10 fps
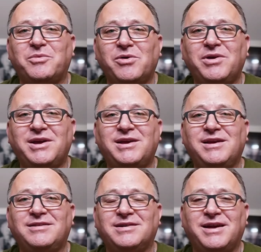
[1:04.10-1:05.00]
a real
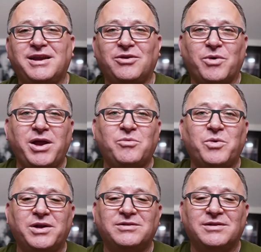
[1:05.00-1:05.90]
key to getting great
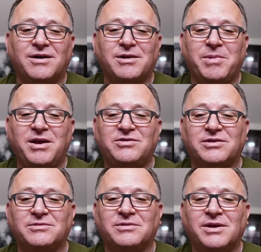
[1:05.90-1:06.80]
wins in
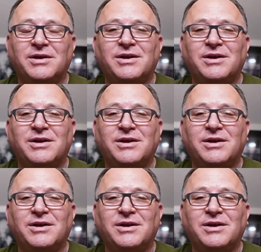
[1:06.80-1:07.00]
automation.